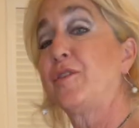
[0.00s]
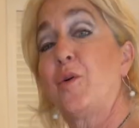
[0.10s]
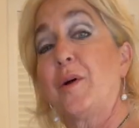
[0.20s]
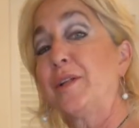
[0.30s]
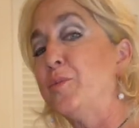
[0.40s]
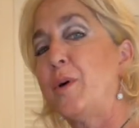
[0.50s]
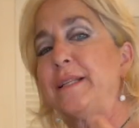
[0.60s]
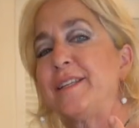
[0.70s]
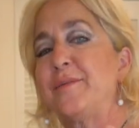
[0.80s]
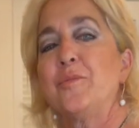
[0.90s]
course,
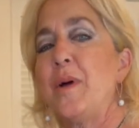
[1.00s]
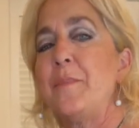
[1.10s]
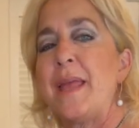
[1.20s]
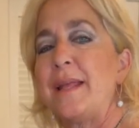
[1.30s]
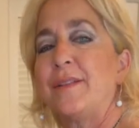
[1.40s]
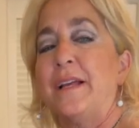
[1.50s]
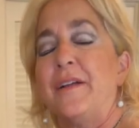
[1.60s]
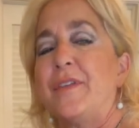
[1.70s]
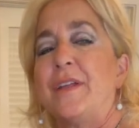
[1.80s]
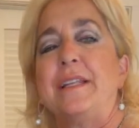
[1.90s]
what makes
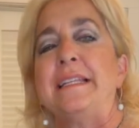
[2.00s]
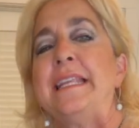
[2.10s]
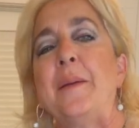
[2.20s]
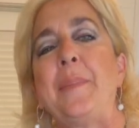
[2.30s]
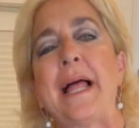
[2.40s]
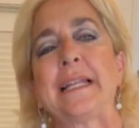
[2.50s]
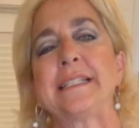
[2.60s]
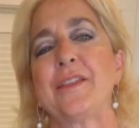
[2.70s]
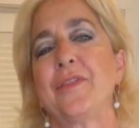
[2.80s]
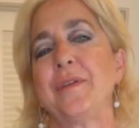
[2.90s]
the
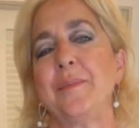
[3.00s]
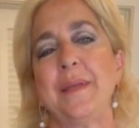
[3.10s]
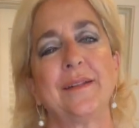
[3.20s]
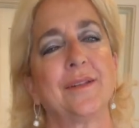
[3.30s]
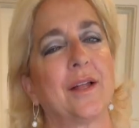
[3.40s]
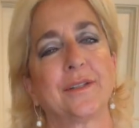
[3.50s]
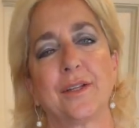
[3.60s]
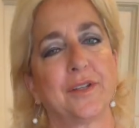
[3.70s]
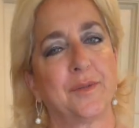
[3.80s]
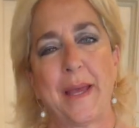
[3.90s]
Neapolitan 3-meat sauce
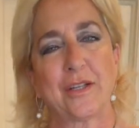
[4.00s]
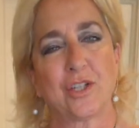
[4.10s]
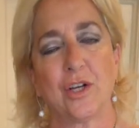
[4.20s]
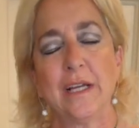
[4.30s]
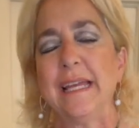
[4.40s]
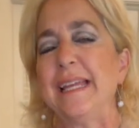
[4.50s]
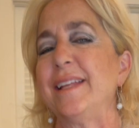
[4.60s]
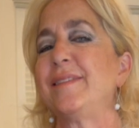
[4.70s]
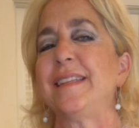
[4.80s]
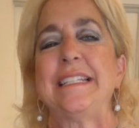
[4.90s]
so special
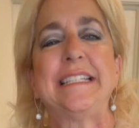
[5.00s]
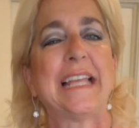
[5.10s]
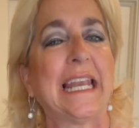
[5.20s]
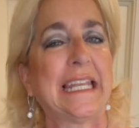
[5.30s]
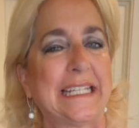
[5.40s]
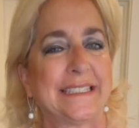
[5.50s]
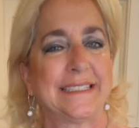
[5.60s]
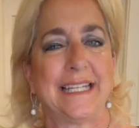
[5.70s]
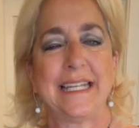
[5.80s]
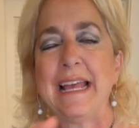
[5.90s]
is the
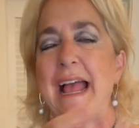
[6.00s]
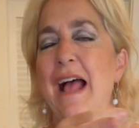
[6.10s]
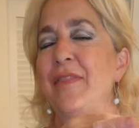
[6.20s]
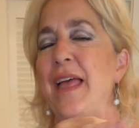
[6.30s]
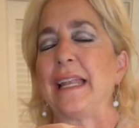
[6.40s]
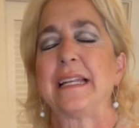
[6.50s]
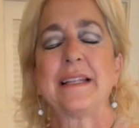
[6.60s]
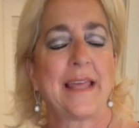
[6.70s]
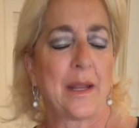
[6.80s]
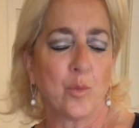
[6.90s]
delicacy and
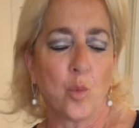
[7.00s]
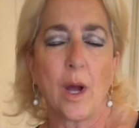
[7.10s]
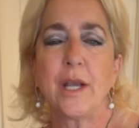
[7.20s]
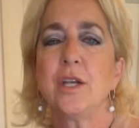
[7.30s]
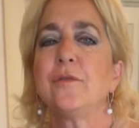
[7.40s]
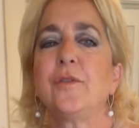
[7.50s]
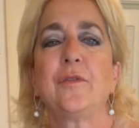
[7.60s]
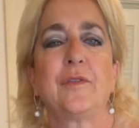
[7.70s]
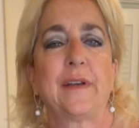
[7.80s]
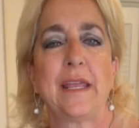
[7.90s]
that wonderful
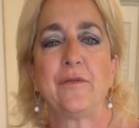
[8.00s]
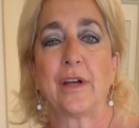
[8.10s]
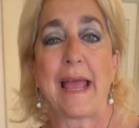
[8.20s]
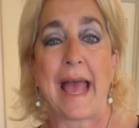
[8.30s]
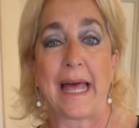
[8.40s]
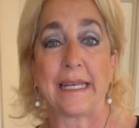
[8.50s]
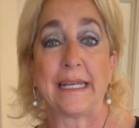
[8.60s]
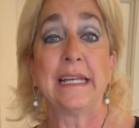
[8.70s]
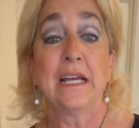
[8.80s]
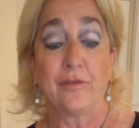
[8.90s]
flavor
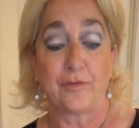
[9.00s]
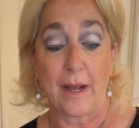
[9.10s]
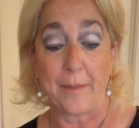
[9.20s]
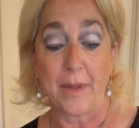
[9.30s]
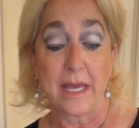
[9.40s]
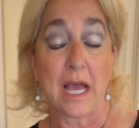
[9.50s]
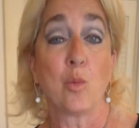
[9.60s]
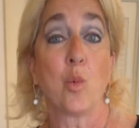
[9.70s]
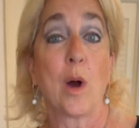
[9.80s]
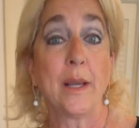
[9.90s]
added from
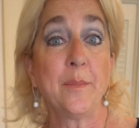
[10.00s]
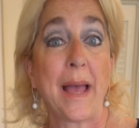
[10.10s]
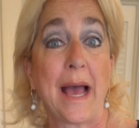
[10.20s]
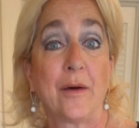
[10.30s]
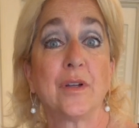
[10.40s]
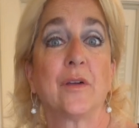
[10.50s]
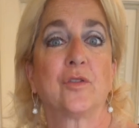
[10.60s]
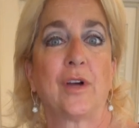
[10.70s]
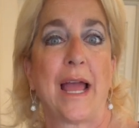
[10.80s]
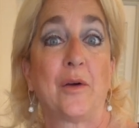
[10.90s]
1 pound of
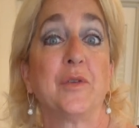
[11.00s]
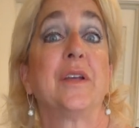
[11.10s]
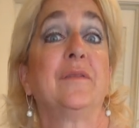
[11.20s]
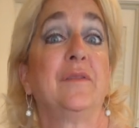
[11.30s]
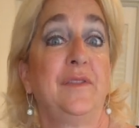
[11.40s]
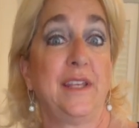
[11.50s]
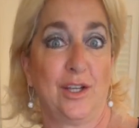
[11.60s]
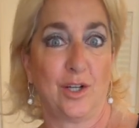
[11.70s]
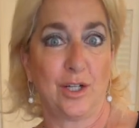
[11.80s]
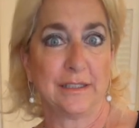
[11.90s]
ground
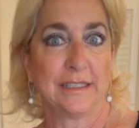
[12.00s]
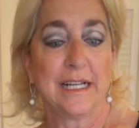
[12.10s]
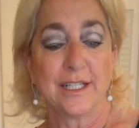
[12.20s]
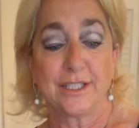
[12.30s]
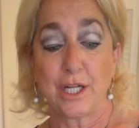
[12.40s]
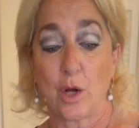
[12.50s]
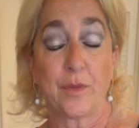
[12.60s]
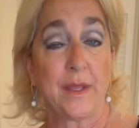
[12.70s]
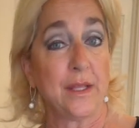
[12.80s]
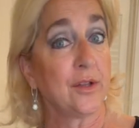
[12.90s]
veal. So
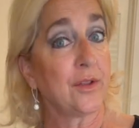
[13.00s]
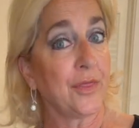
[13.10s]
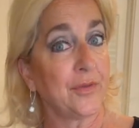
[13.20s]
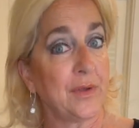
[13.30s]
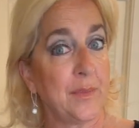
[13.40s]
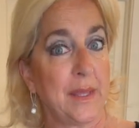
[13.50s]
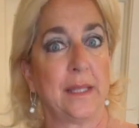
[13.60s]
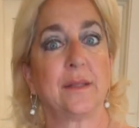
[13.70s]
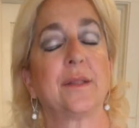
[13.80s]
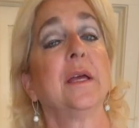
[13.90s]
these are the 3
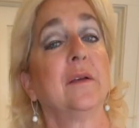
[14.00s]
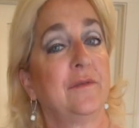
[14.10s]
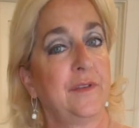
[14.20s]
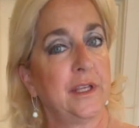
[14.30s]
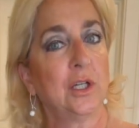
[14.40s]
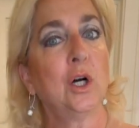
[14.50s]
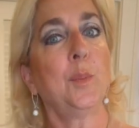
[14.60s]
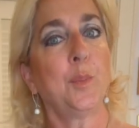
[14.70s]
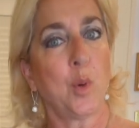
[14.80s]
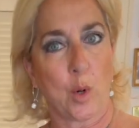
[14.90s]
meats:
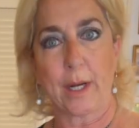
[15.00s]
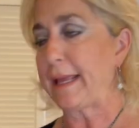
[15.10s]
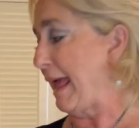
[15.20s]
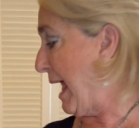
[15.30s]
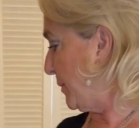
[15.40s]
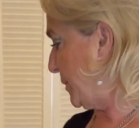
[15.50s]
veal, pork, and